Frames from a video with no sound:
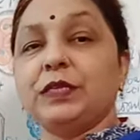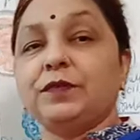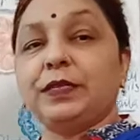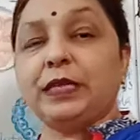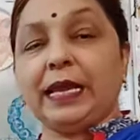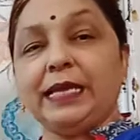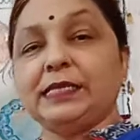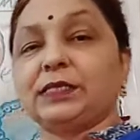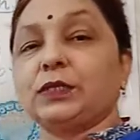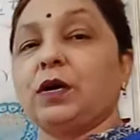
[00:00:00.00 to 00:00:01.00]
with
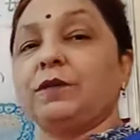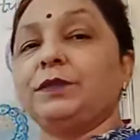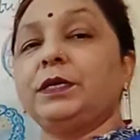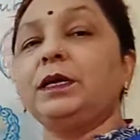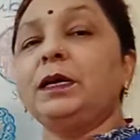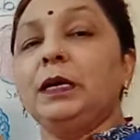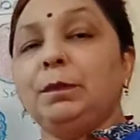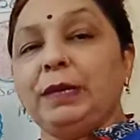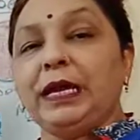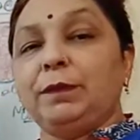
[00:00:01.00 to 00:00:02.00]
X of the
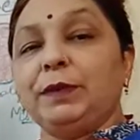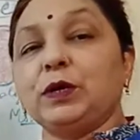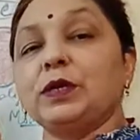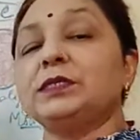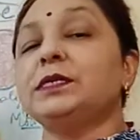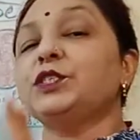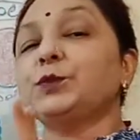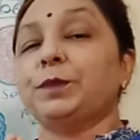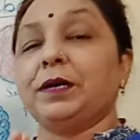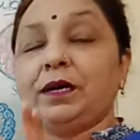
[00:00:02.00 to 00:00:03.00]
male, because
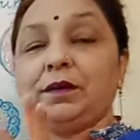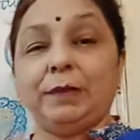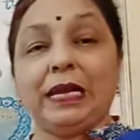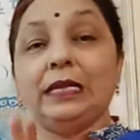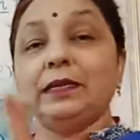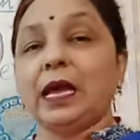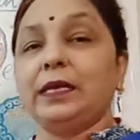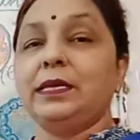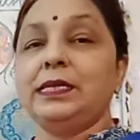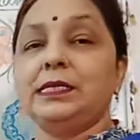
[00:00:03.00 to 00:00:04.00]
the male
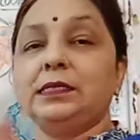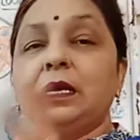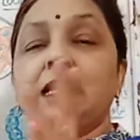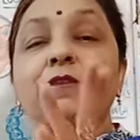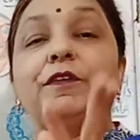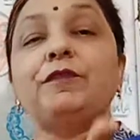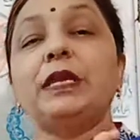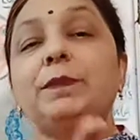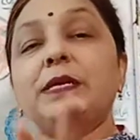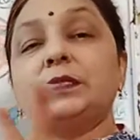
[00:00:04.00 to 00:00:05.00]
carries
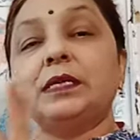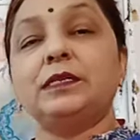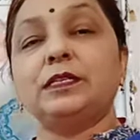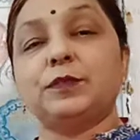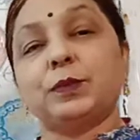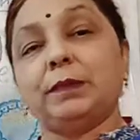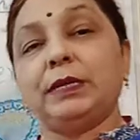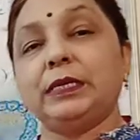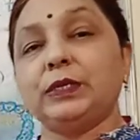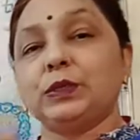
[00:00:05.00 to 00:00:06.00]
50% of
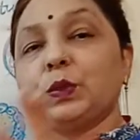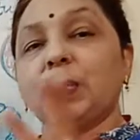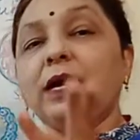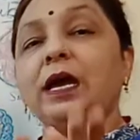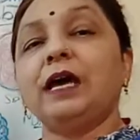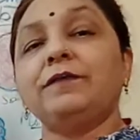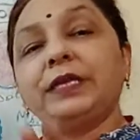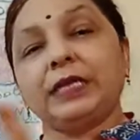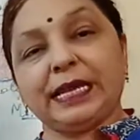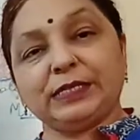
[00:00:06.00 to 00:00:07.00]
spermatozoa
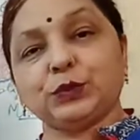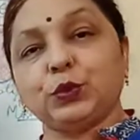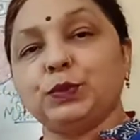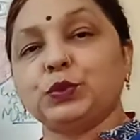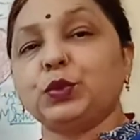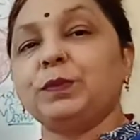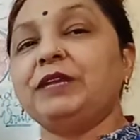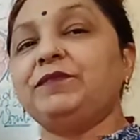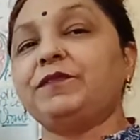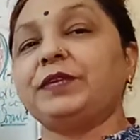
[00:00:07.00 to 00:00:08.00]
having X chromosome
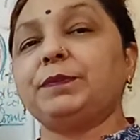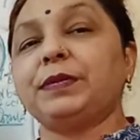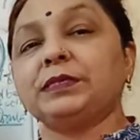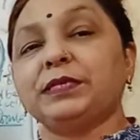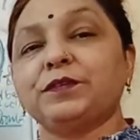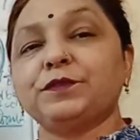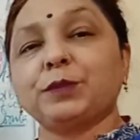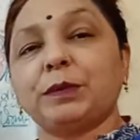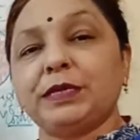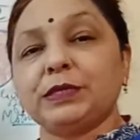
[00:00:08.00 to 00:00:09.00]
and 50% of
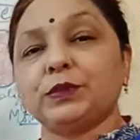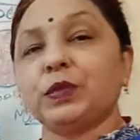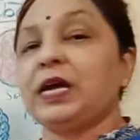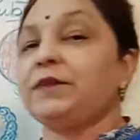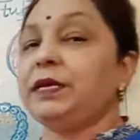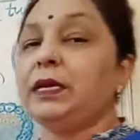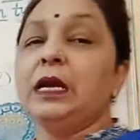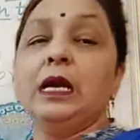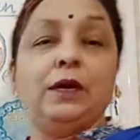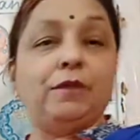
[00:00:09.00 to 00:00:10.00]
spermatozoa having
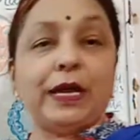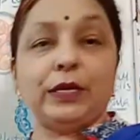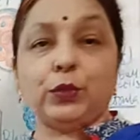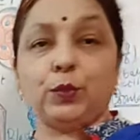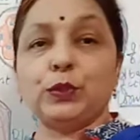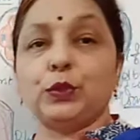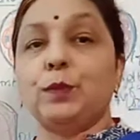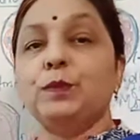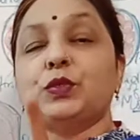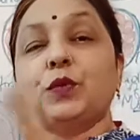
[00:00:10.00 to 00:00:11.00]
Y
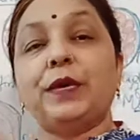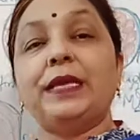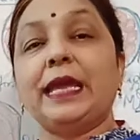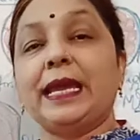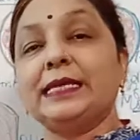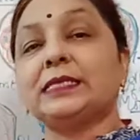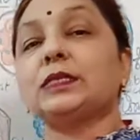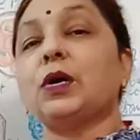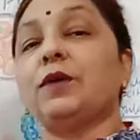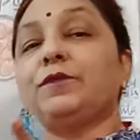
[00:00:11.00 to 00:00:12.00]
chromosome. So when X
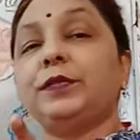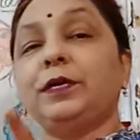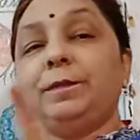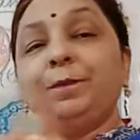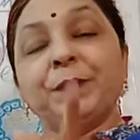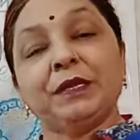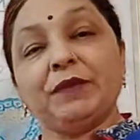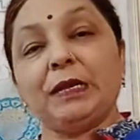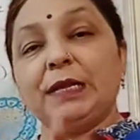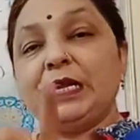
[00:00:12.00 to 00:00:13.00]
of the
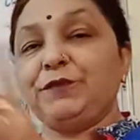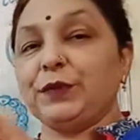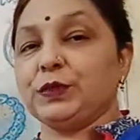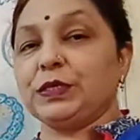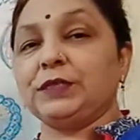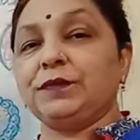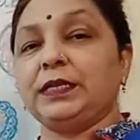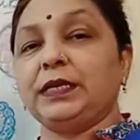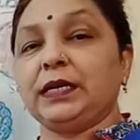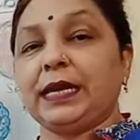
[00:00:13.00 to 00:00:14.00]
female fuses with
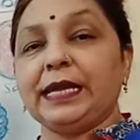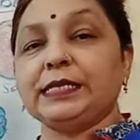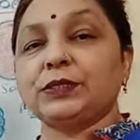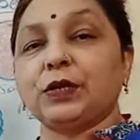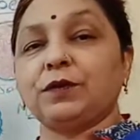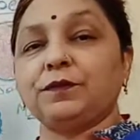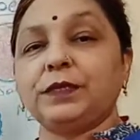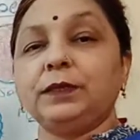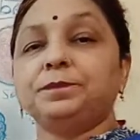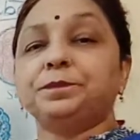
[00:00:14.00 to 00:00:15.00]
the X of
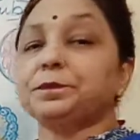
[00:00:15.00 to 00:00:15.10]
the